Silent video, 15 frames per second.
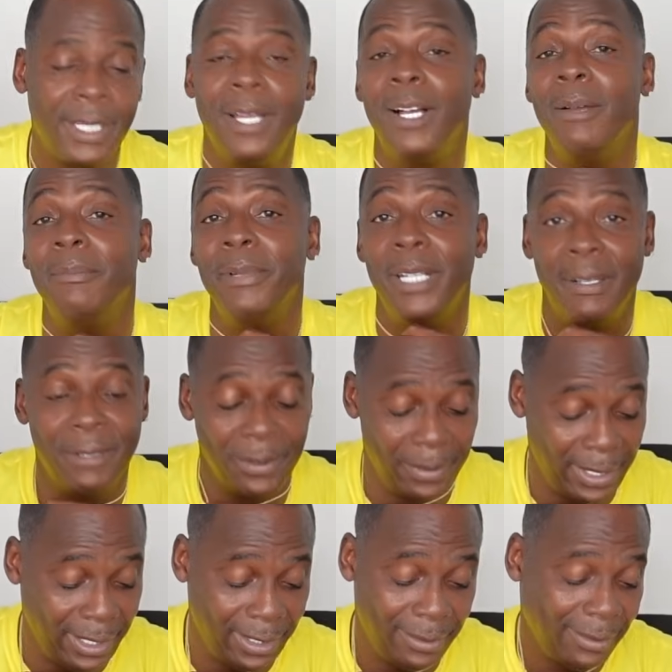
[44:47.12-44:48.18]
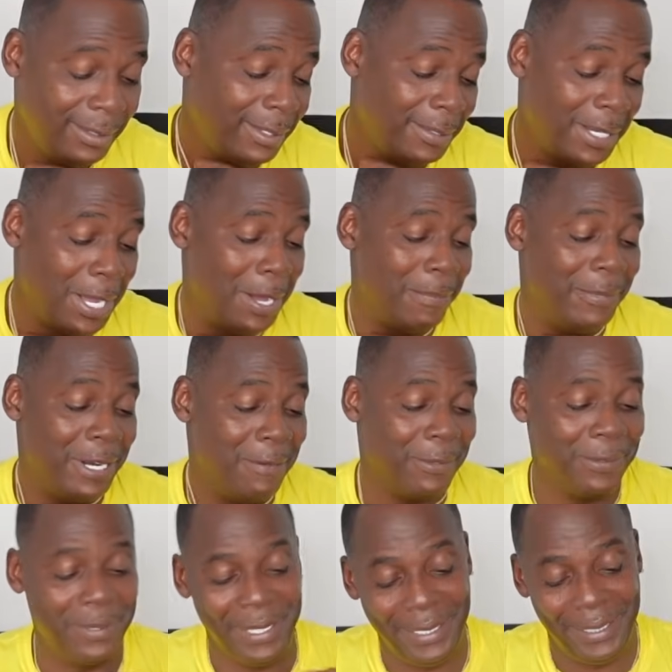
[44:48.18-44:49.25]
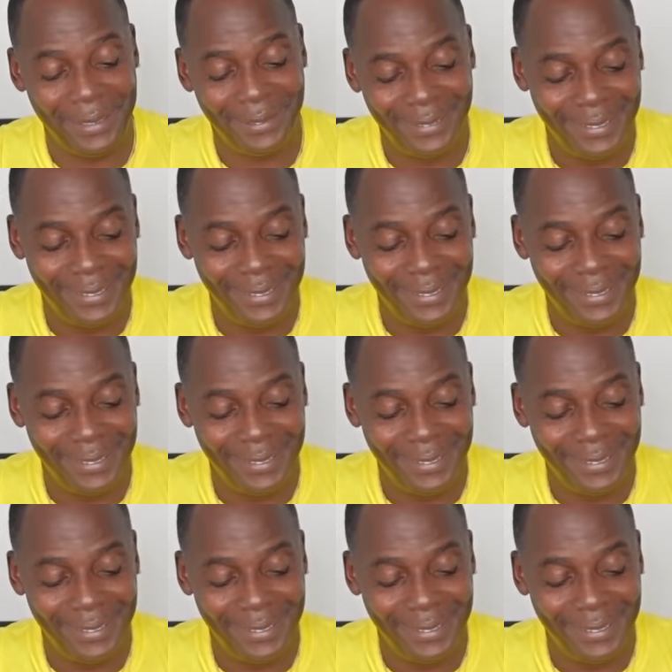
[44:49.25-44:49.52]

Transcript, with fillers: I'm never ready. I'm never ready.